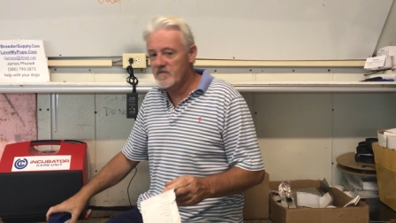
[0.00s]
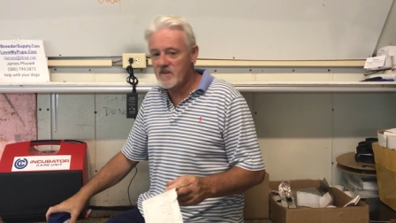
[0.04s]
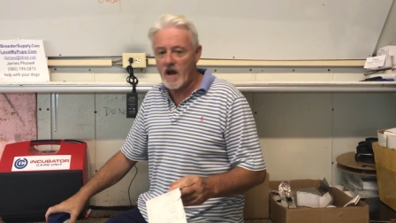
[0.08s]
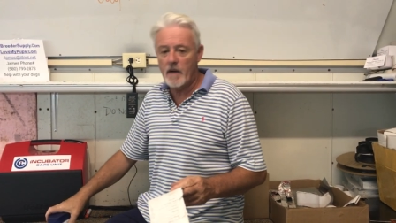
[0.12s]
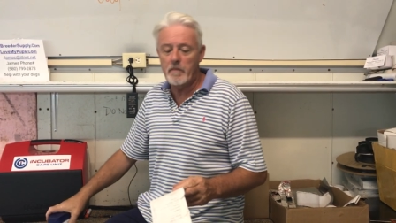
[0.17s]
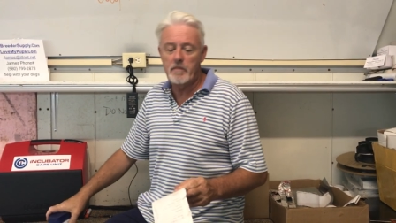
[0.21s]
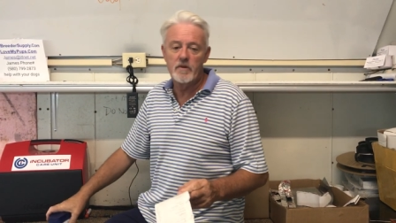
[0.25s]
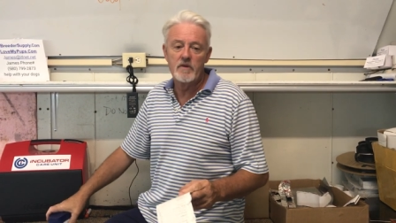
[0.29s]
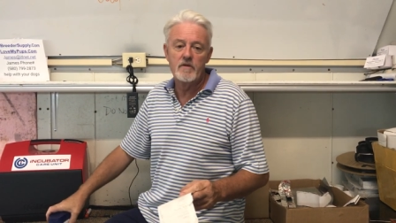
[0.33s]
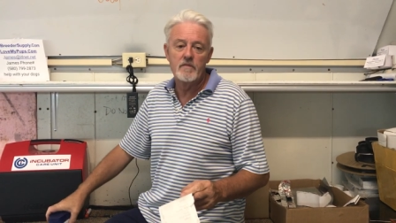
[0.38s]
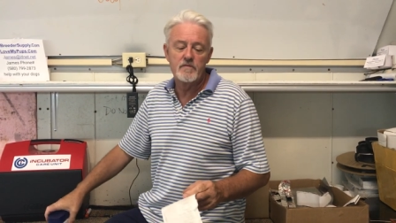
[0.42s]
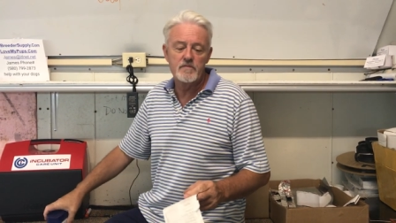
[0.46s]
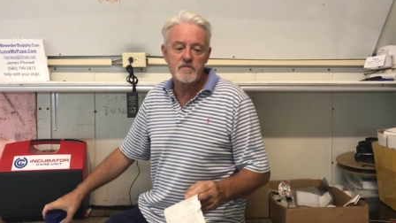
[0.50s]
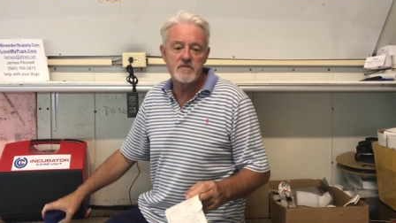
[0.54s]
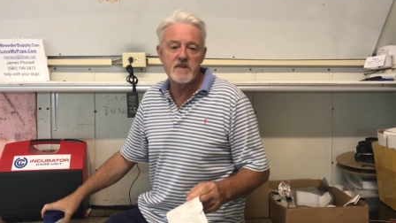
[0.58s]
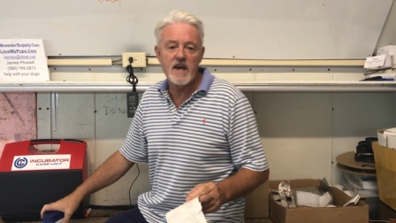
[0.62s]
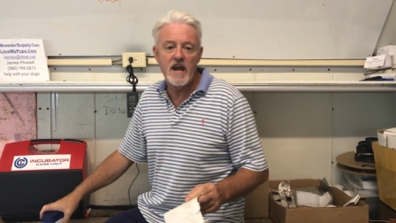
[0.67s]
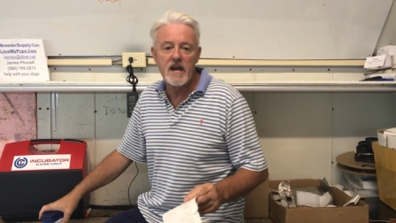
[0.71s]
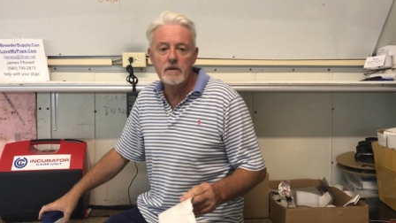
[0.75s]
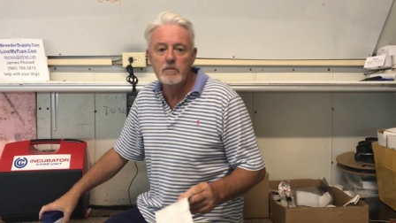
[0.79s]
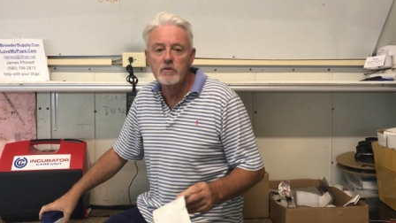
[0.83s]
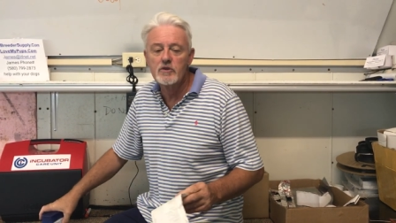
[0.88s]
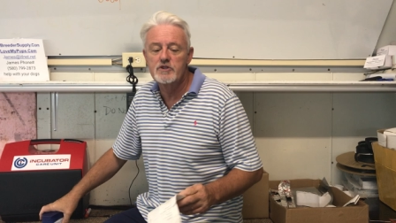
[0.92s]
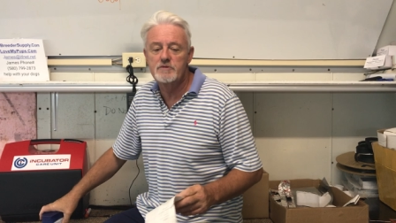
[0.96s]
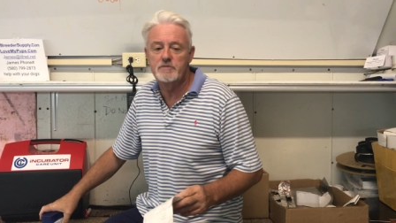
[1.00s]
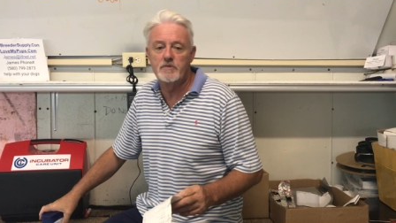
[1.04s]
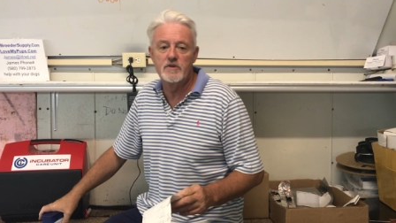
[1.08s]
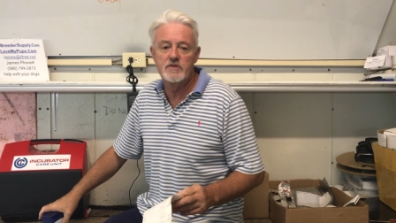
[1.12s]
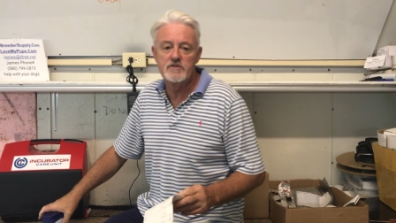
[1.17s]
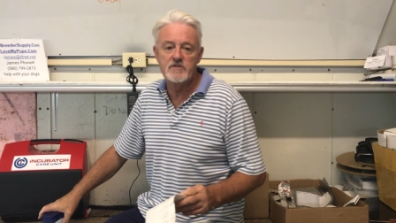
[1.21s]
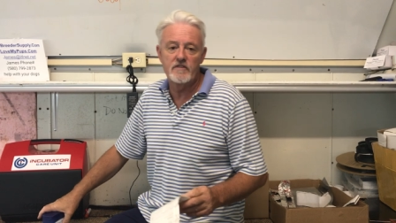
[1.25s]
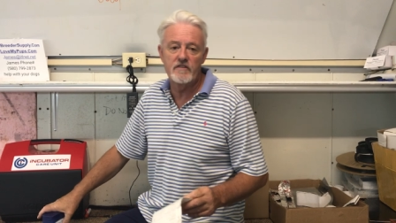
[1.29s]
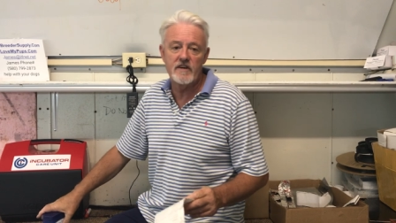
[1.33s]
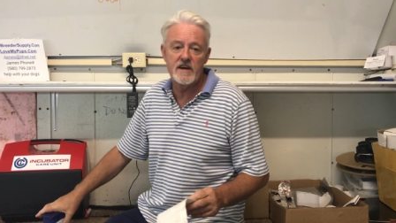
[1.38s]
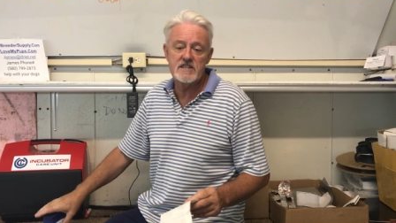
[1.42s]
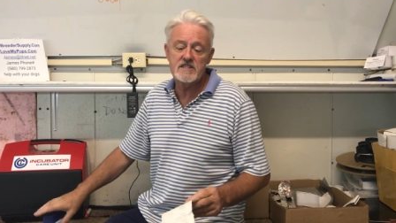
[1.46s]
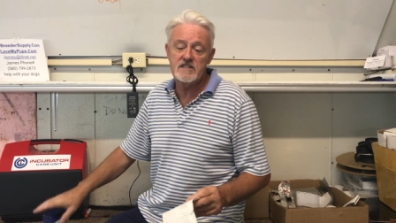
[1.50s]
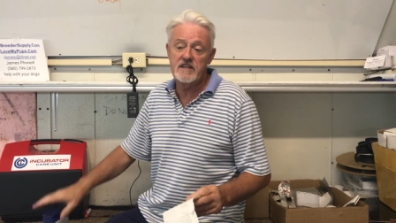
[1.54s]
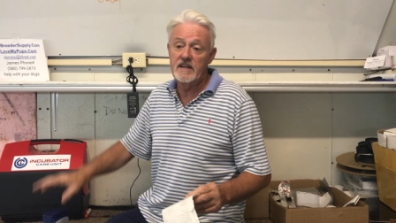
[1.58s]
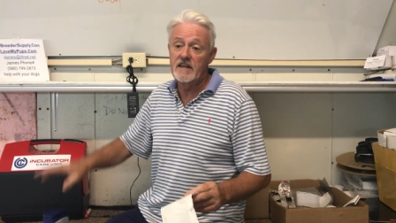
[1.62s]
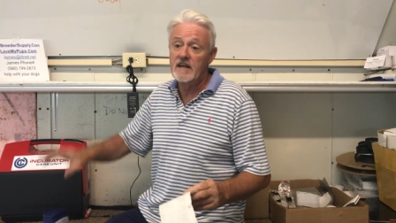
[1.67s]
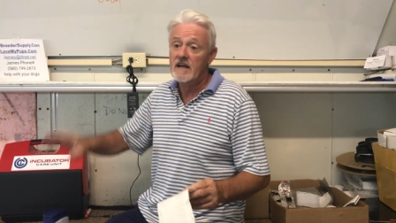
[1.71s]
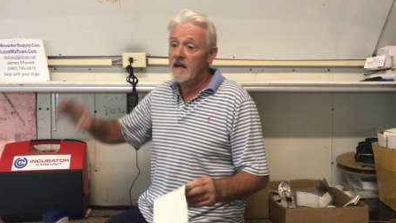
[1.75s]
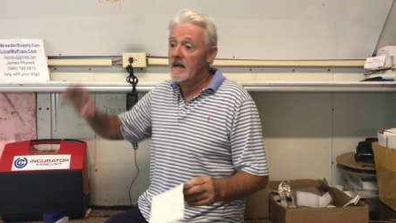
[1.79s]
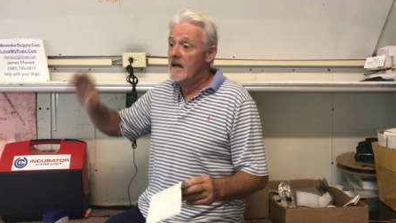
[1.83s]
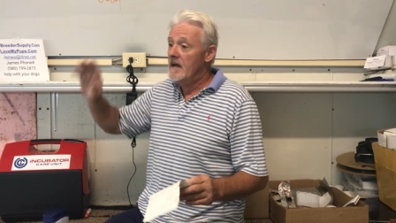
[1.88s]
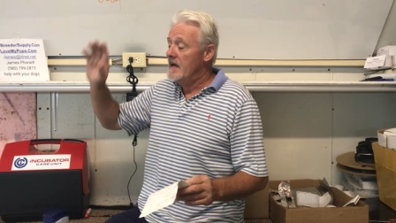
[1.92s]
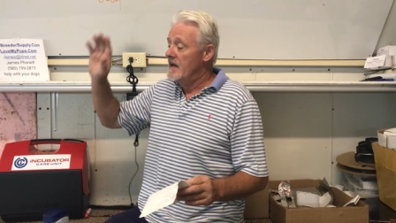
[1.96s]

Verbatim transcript: couple of tablespoons of Vaseline.